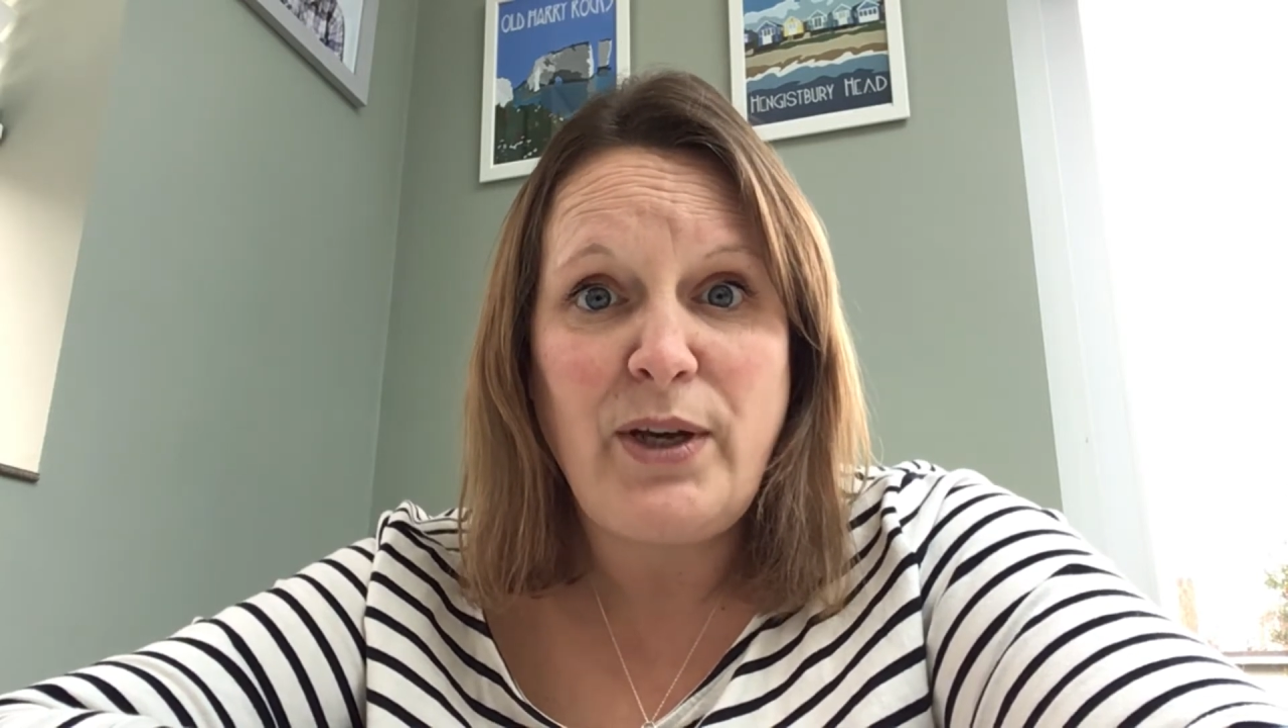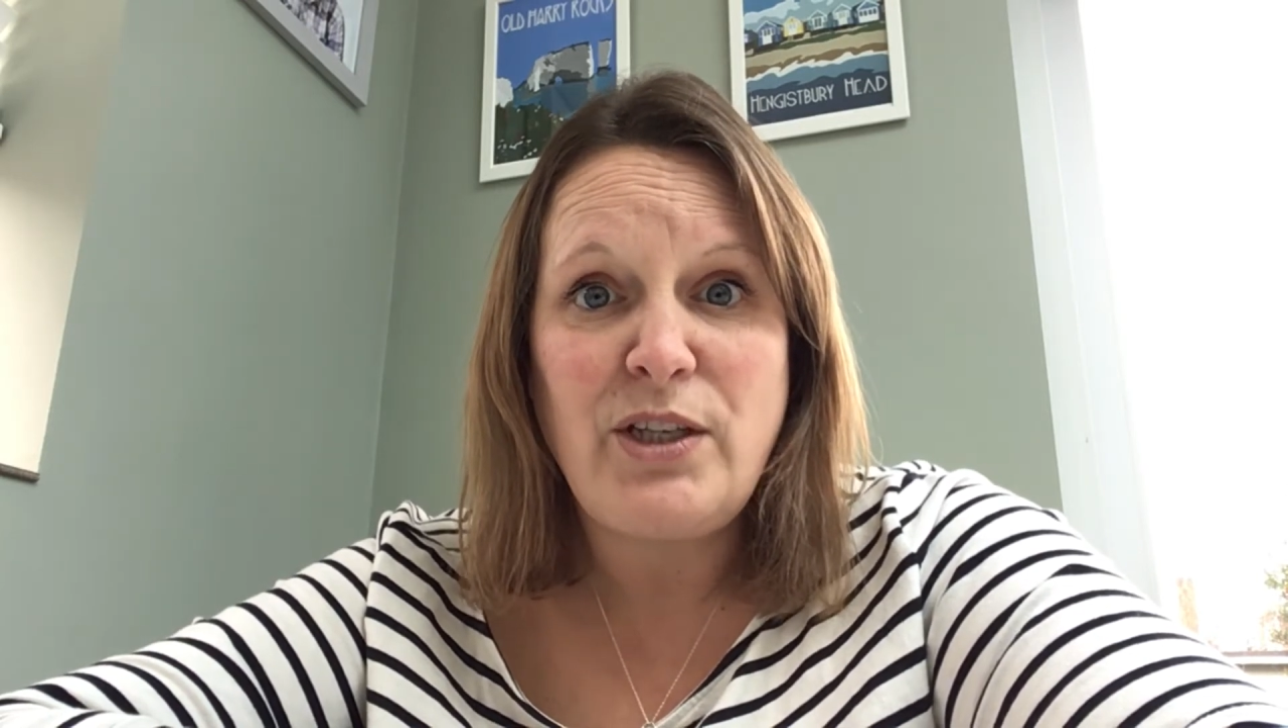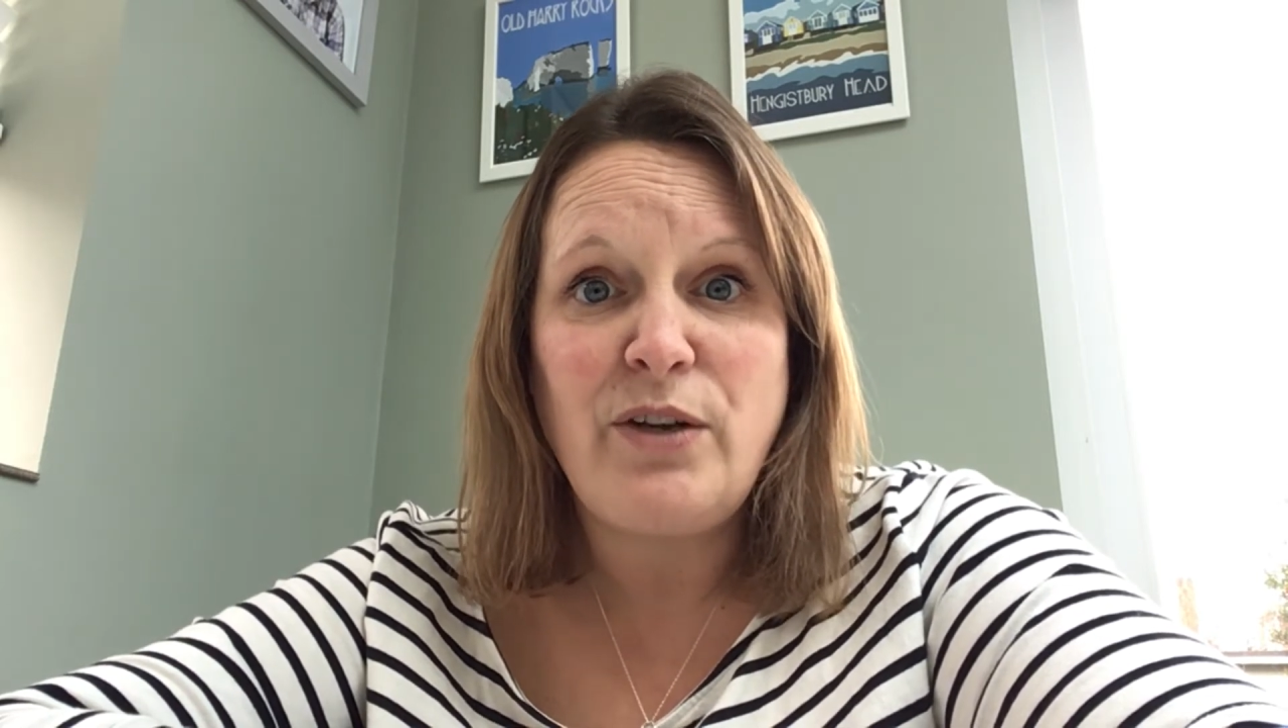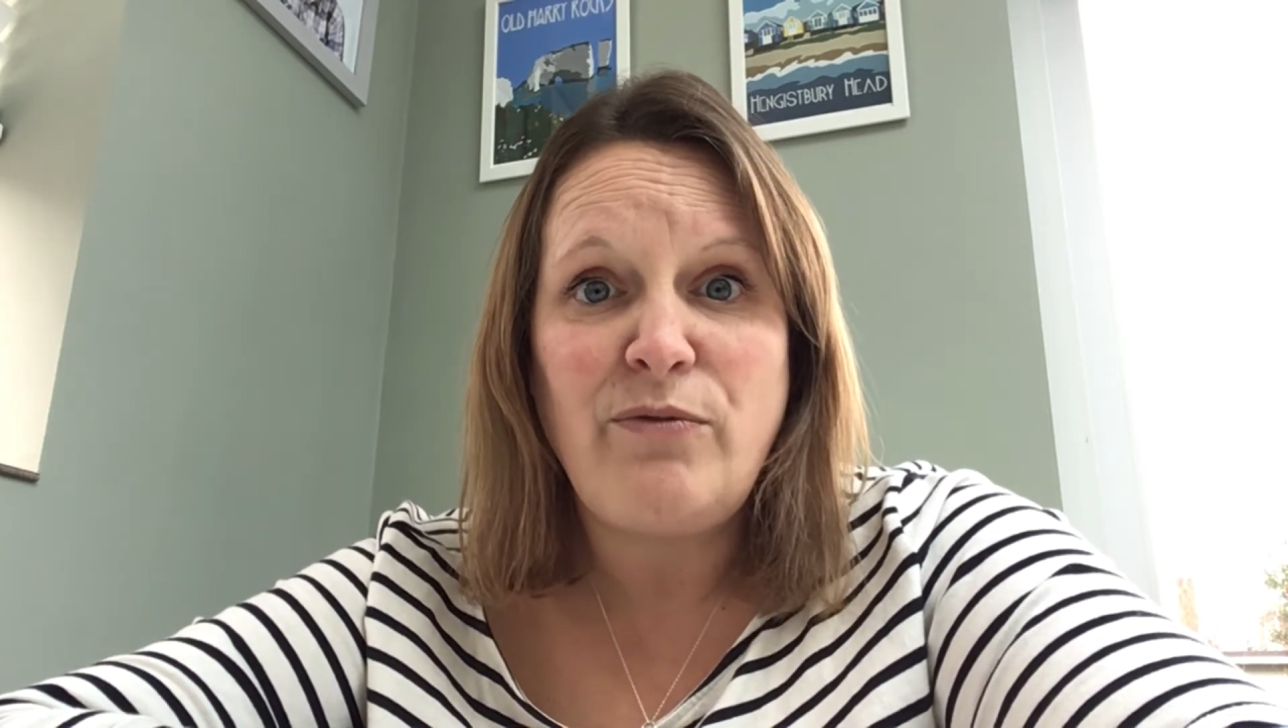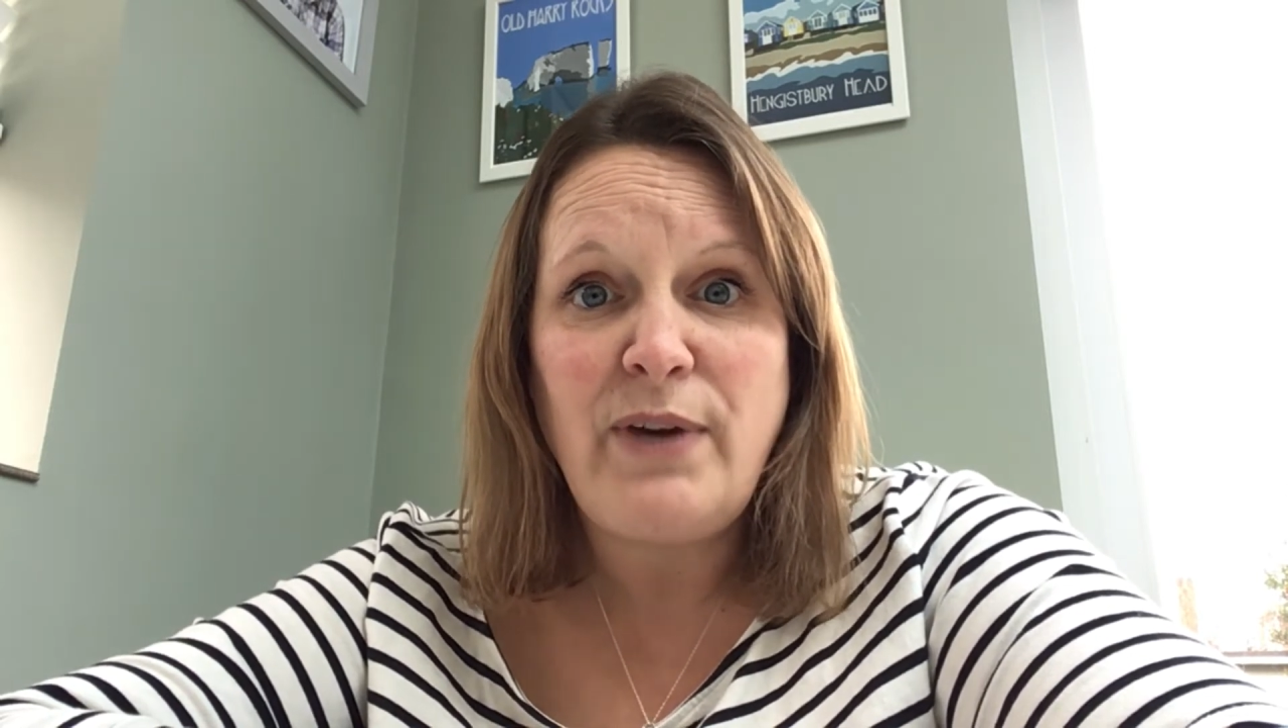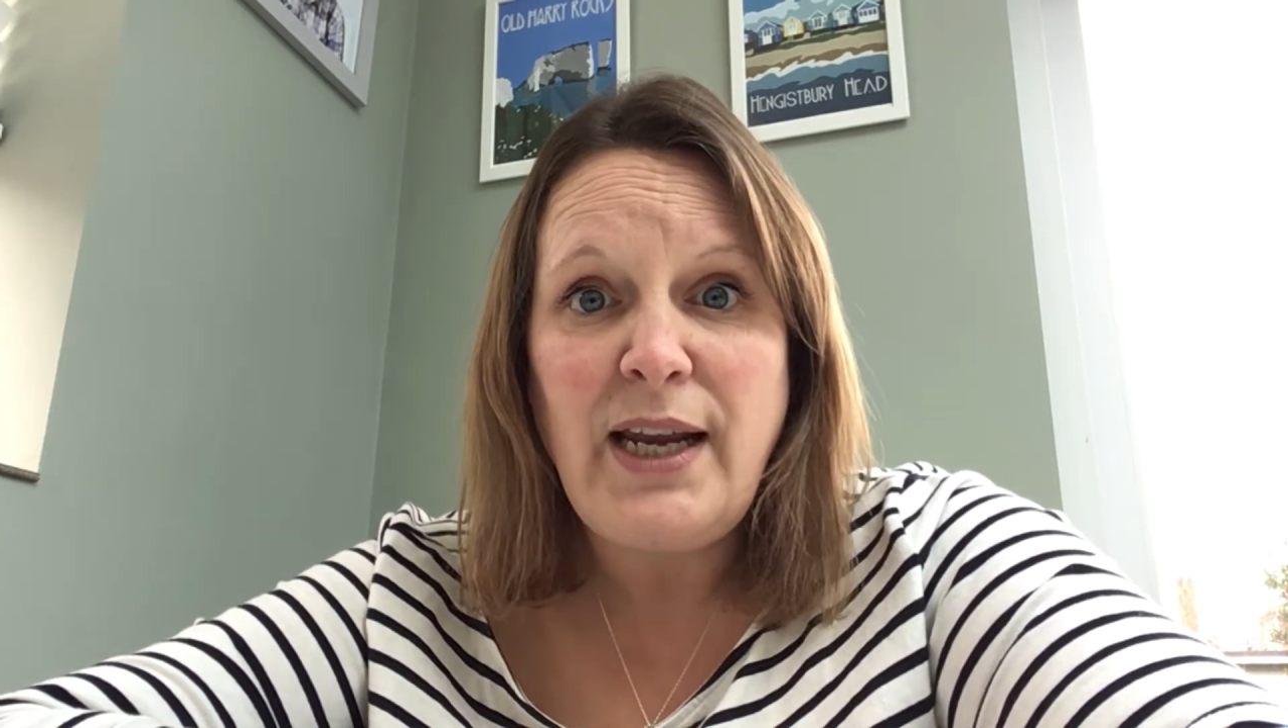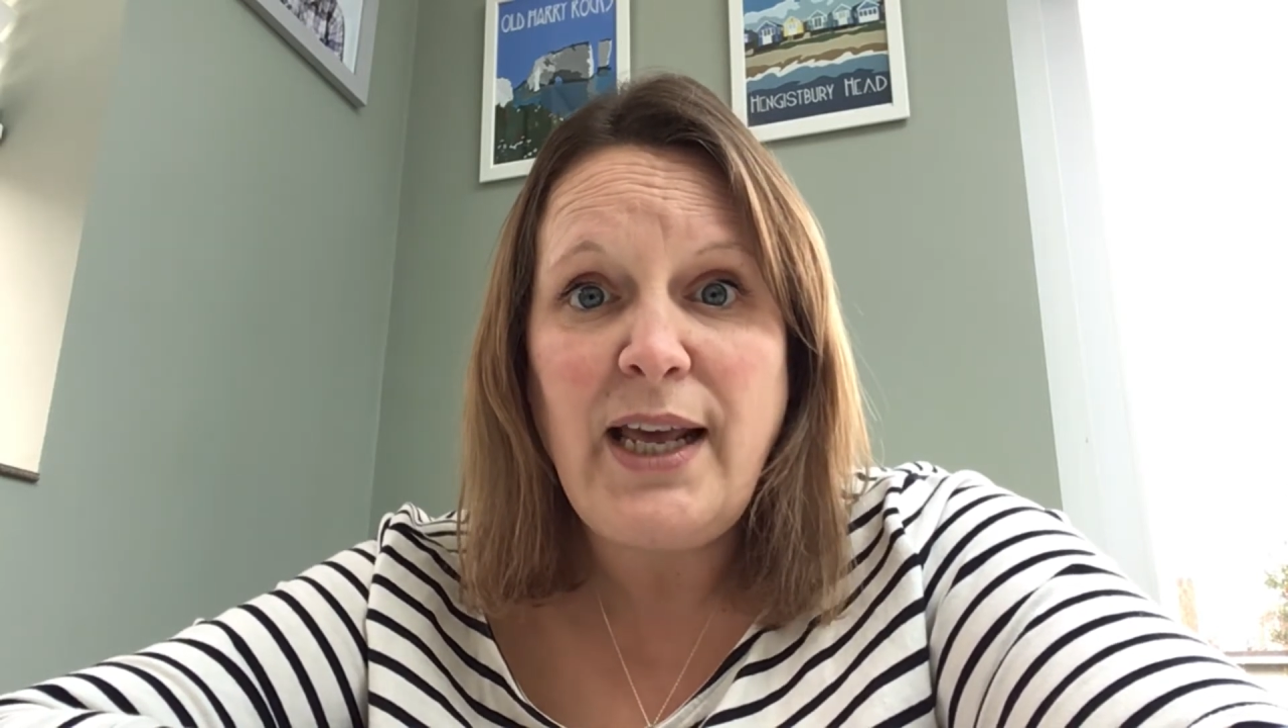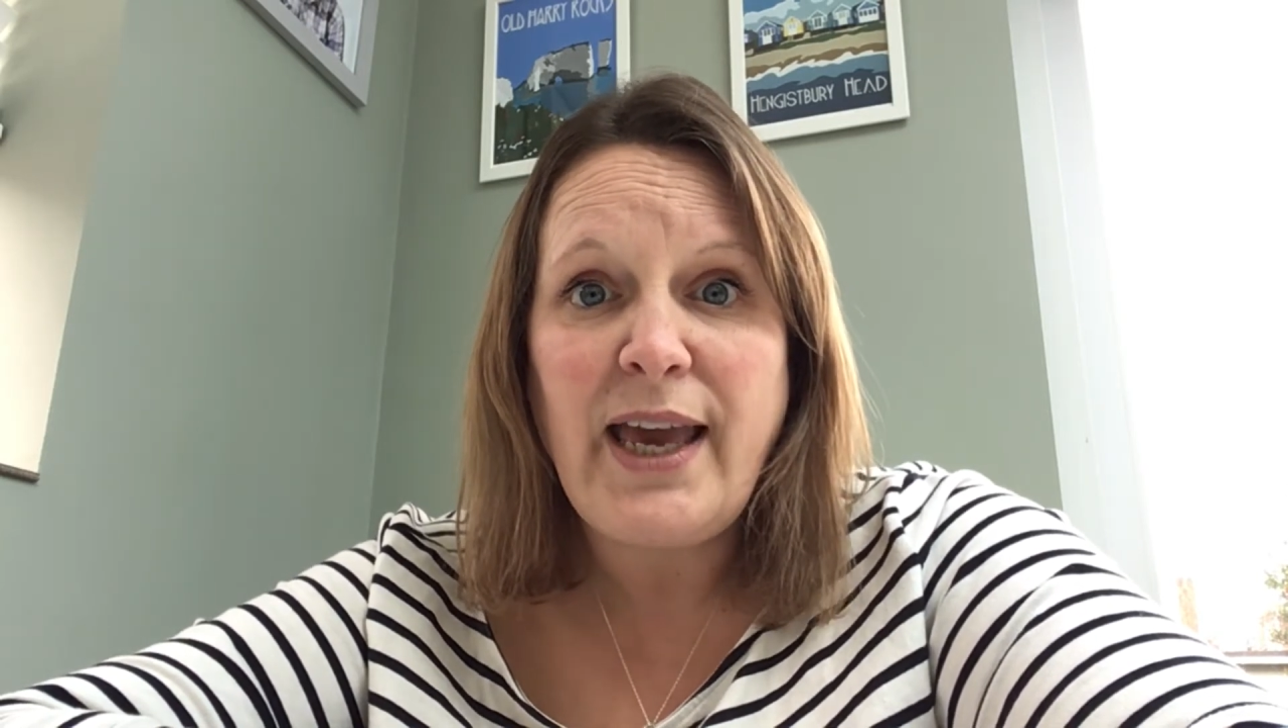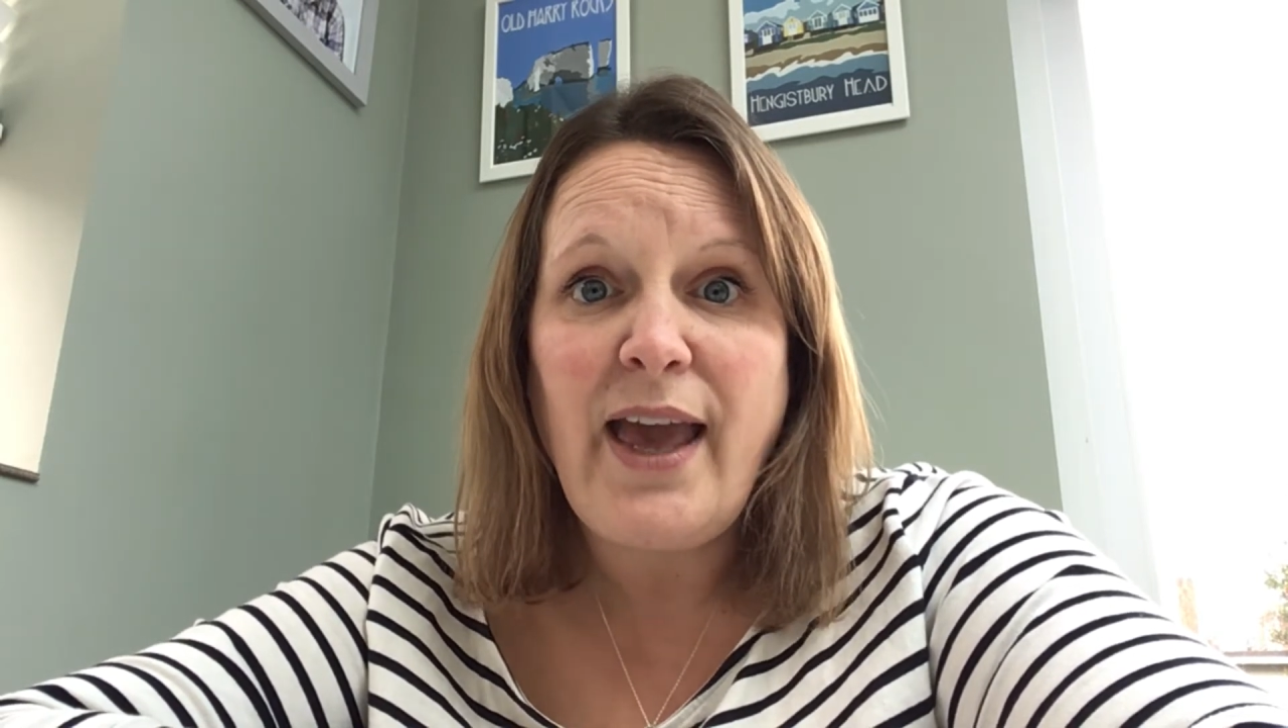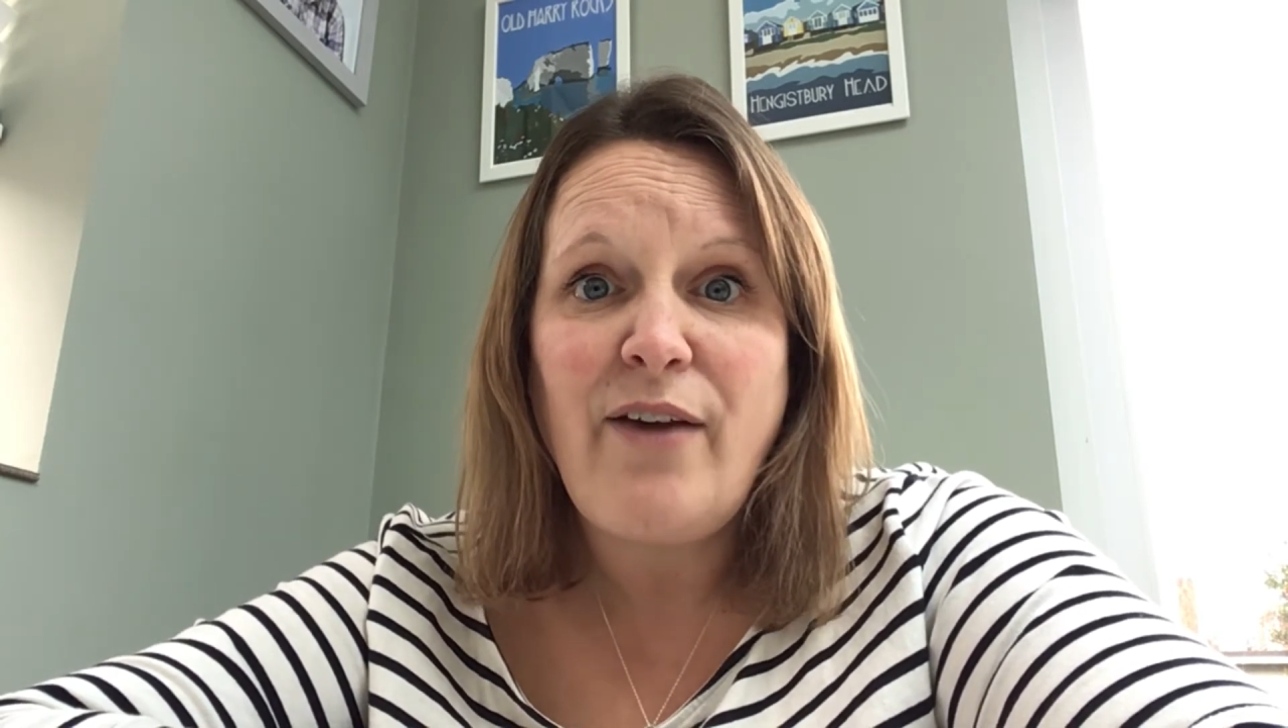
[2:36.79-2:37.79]
to look really
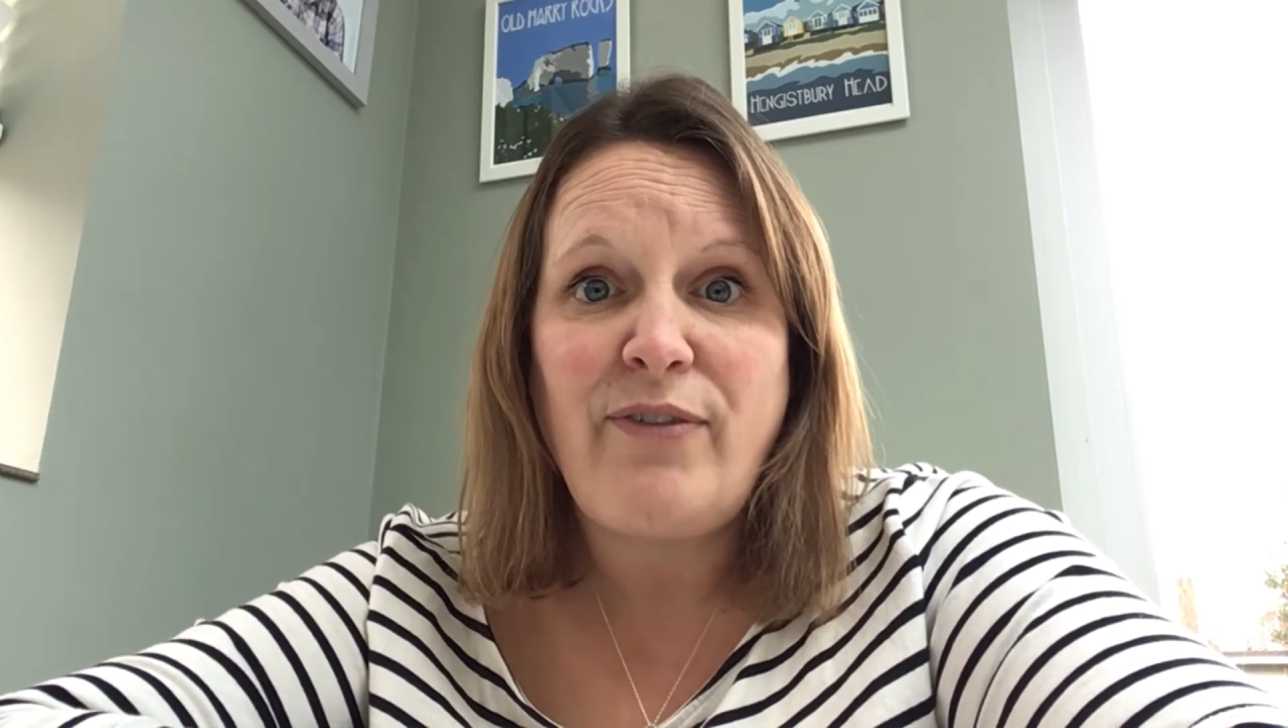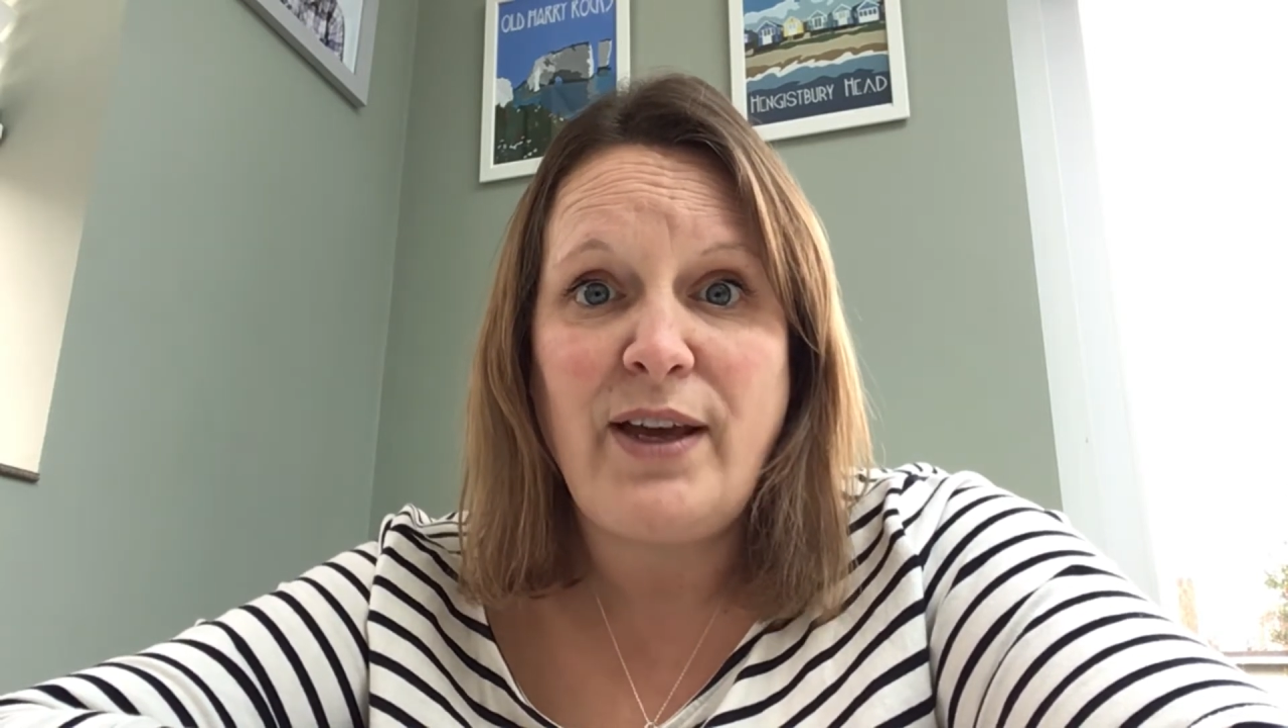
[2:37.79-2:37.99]
carefully